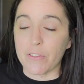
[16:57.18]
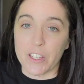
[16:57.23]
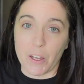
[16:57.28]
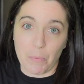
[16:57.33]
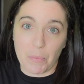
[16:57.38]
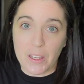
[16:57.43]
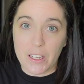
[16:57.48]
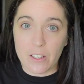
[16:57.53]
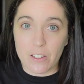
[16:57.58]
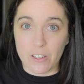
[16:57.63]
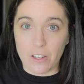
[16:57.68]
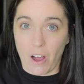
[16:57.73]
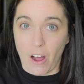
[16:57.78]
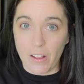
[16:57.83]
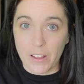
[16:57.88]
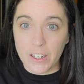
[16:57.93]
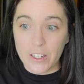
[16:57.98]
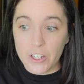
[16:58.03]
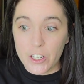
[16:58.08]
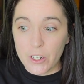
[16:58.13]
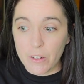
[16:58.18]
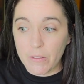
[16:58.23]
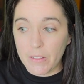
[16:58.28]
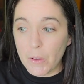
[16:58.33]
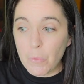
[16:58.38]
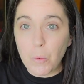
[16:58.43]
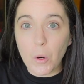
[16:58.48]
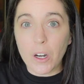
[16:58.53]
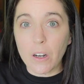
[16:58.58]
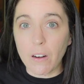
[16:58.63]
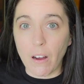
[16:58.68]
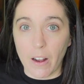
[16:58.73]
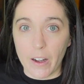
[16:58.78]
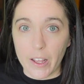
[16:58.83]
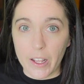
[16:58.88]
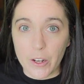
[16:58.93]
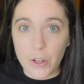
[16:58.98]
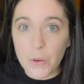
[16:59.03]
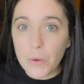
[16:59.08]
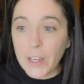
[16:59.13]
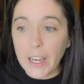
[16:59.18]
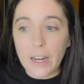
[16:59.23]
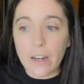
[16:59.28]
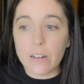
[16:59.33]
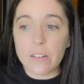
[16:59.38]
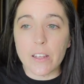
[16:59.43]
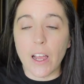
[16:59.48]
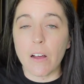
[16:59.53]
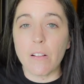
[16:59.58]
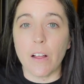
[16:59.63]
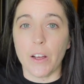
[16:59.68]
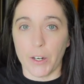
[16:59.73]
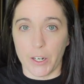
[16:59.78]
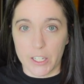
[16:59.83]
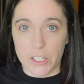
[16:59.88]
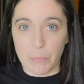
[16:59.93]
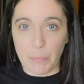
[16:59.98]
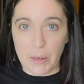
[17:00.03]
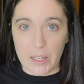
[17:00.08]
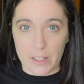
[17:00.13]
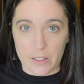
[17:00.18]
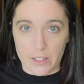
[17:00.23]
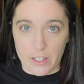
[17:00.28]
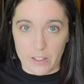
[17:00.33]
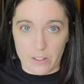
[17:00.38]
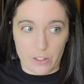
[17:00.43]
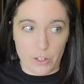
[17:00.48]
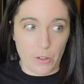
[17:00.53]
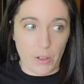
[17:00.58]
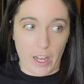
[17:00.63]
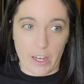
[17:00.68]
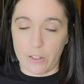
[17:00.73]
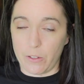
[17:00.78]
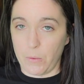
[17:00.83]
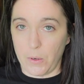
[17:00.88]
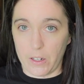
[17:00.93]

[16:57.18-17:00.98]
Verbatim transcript: something's calling to you, then work on it. Who cares how long it's been since you last